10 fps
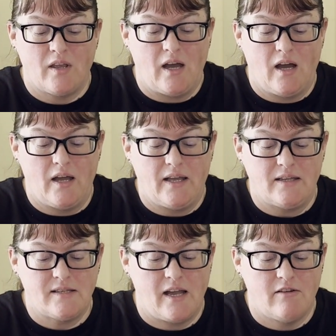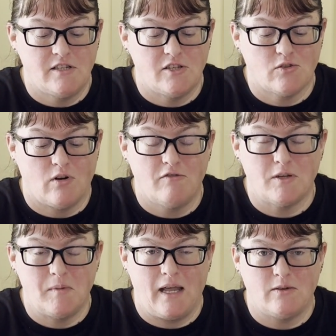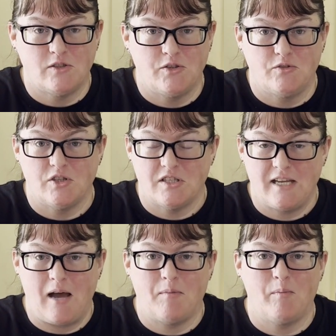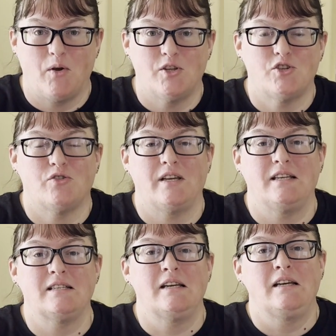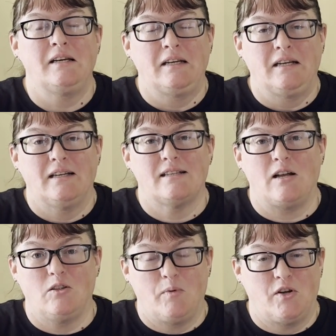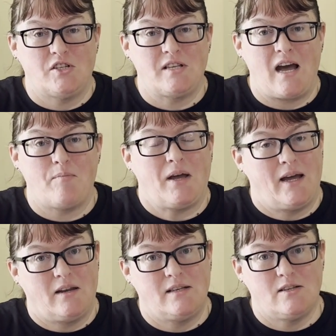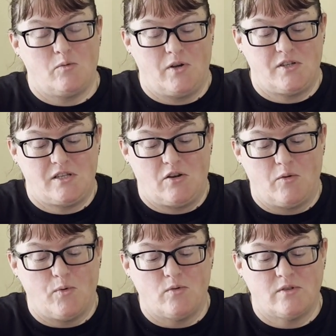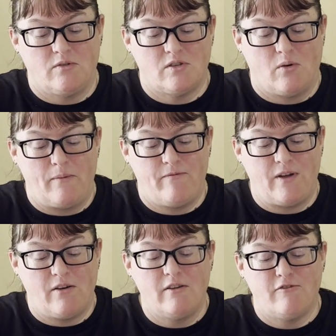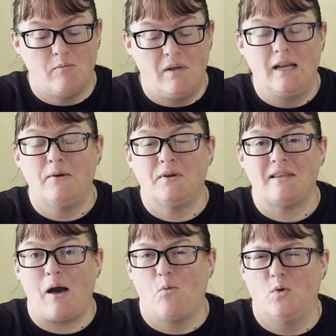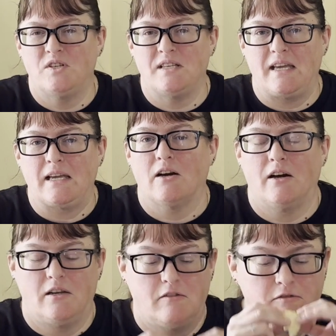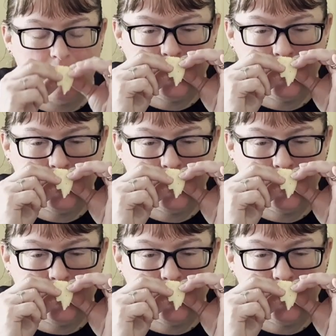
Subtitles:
it's a heritage craft. I'm allowed to just tap my birch trees, sell the birch sap, and I sell birch syrup also. So I'm very familiar with that woodsy kind of,